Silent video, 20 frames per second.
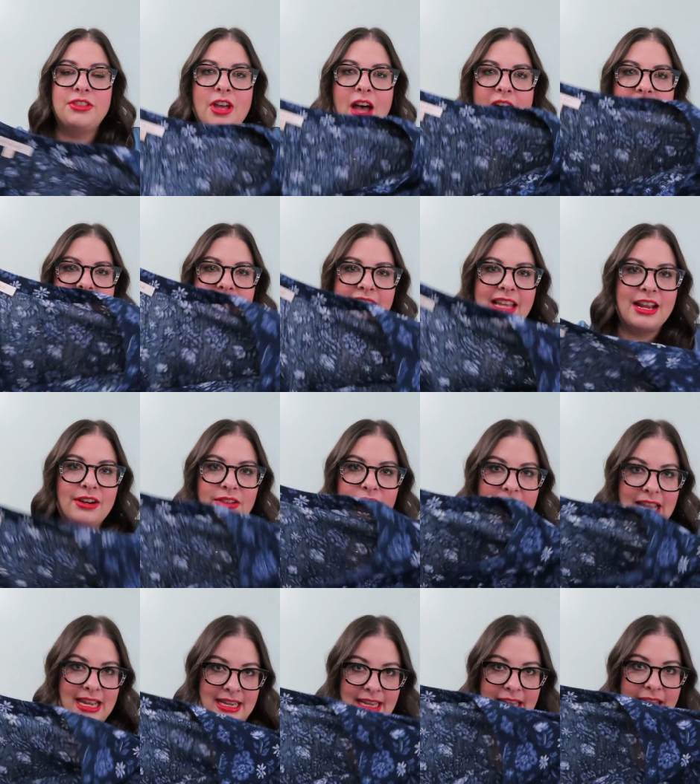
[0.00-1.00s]
thought is I don't
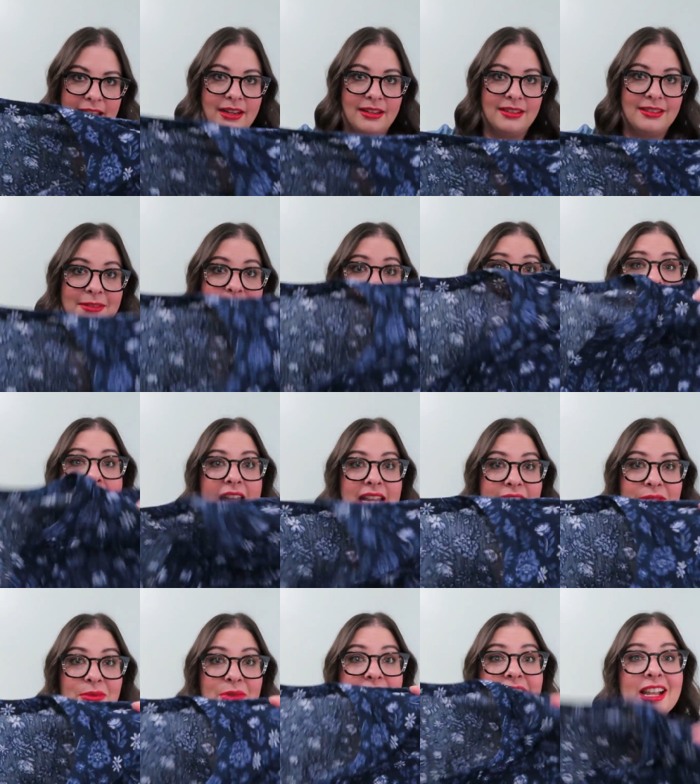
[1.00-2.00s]
like it,
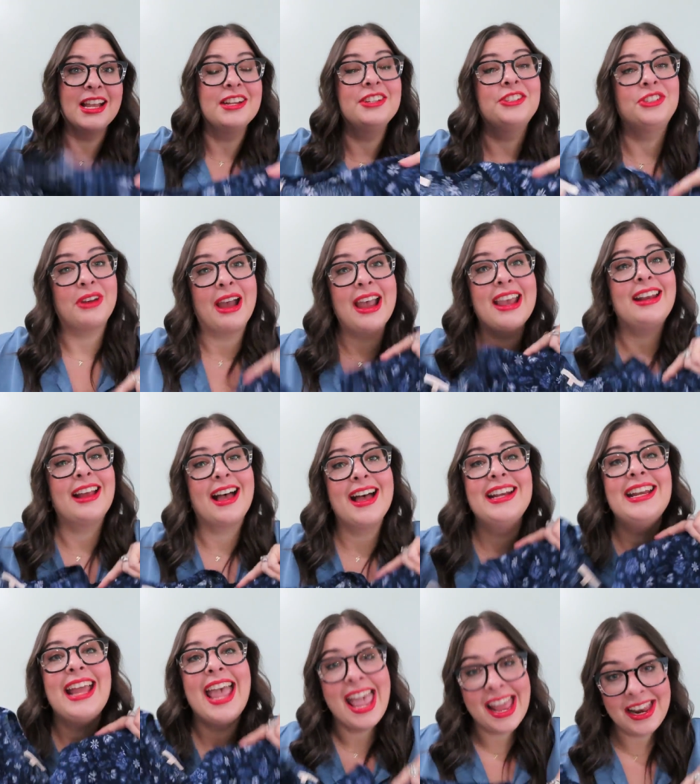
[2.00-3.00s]
but we're gonna try it
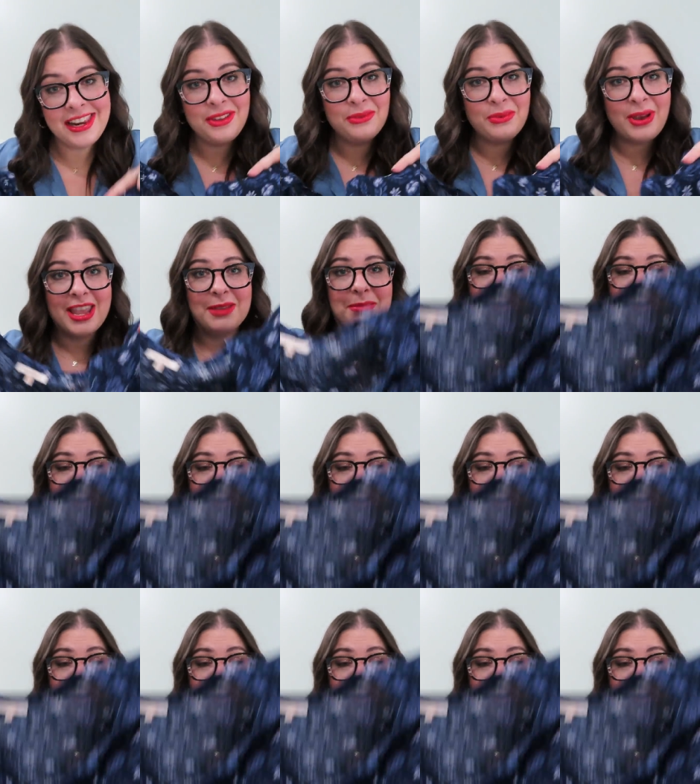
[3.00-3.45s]
on anyway,